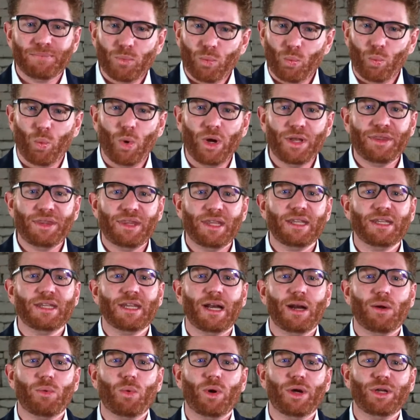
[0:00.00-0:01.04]
one thing that
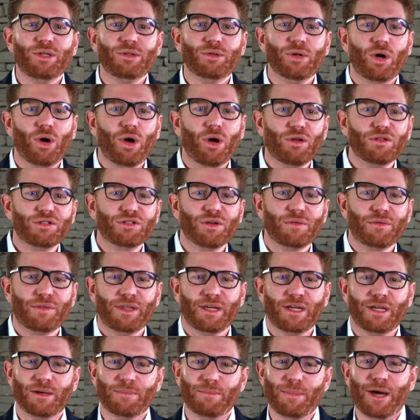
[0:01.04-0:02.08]
I want you to also
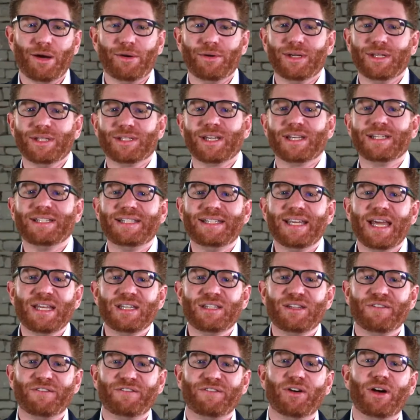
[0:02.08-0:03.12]
think about is
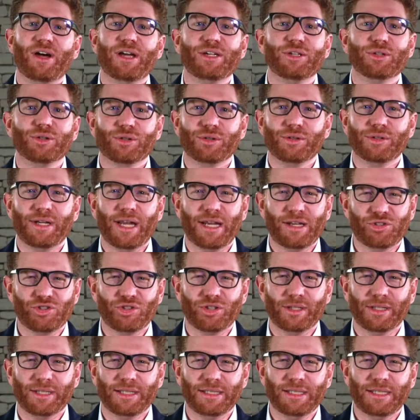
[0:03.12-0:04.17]
identifying your
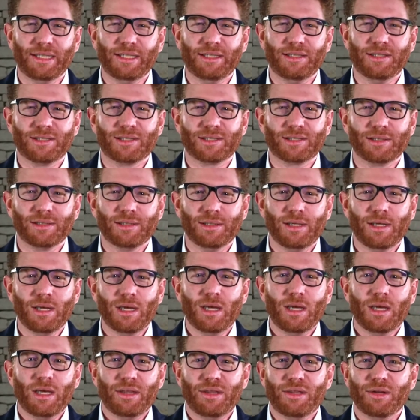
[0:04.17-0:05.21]
credentialing needs.
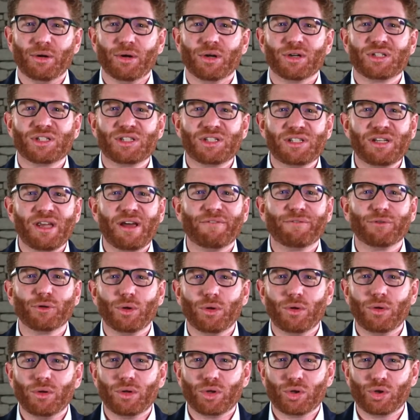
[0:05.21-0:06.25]
There are
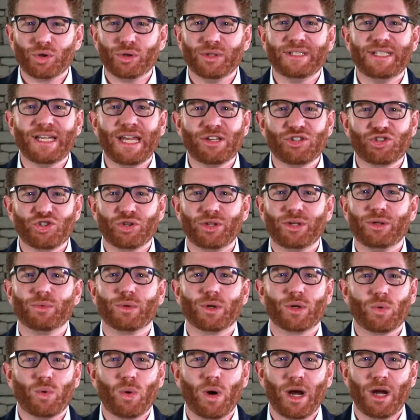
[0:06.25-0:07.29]
several credentialing
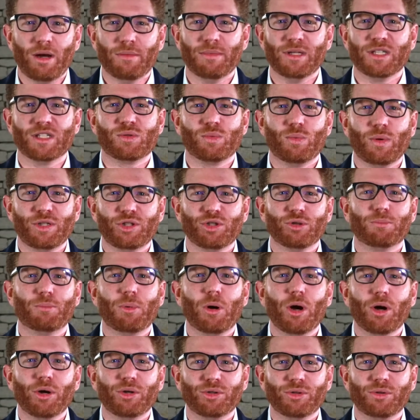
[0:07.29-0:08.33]
requirements when you're
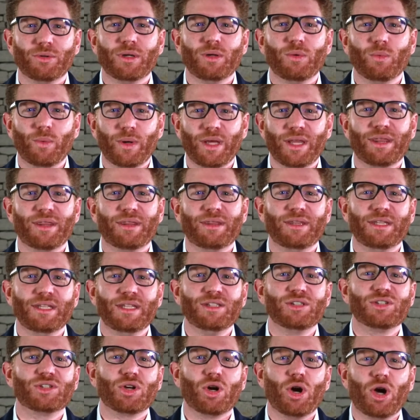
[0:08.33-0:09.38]
partnering with
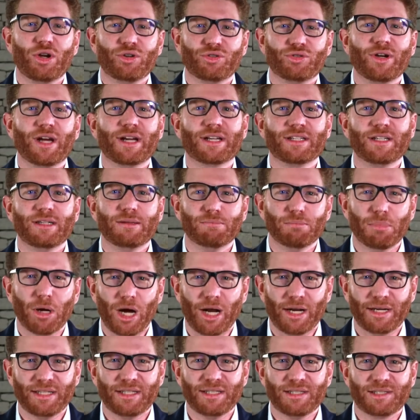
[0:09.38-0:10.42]
these contracting
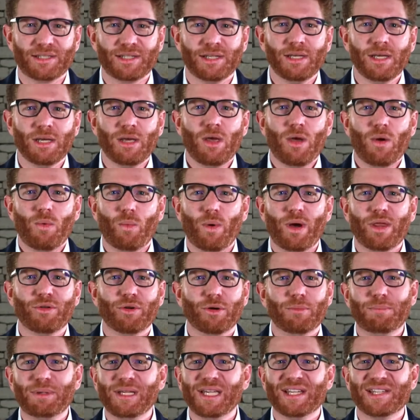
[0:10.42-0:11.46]
bodies, whether
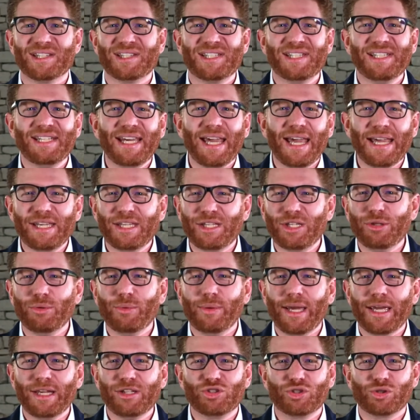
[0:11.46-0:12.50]
it be a
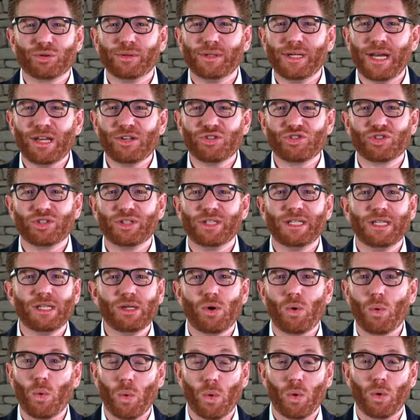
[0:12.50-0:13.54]
CAQH credentialing
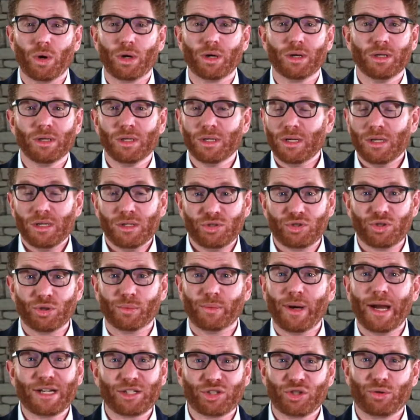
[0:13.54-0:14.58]
or
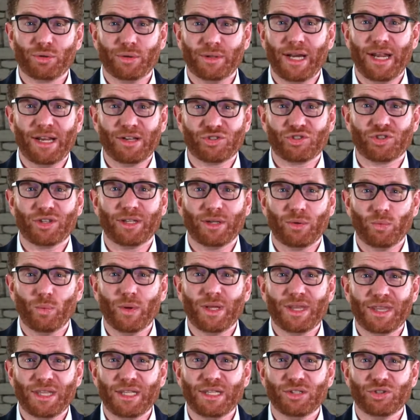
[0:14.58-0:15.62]
direct credentialing
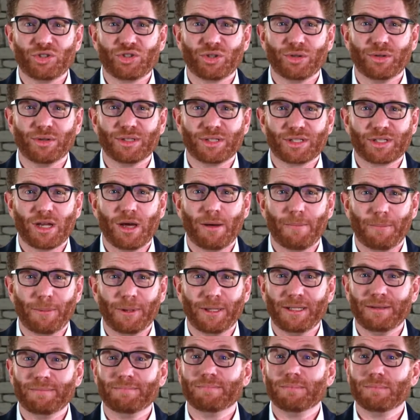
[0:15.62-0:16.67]
with the insurance
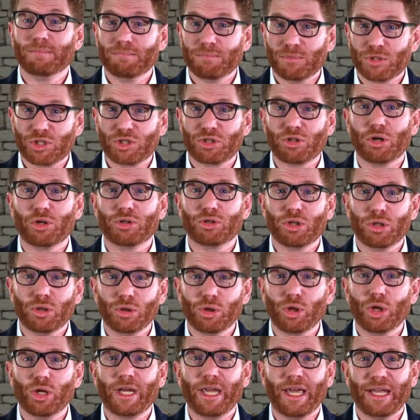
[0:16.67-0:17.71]
company. Start to
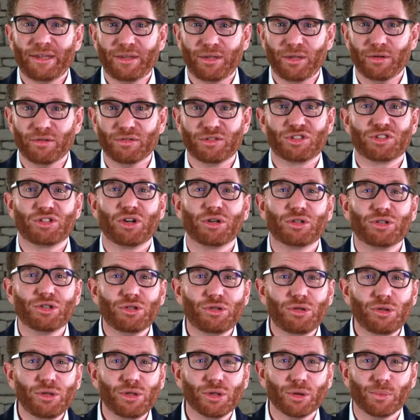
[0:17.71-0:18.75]
look at those. Start to
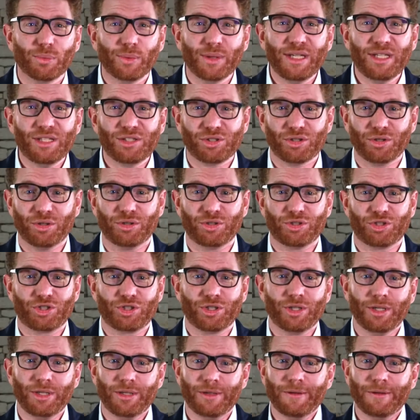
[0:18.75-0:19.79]
do your research.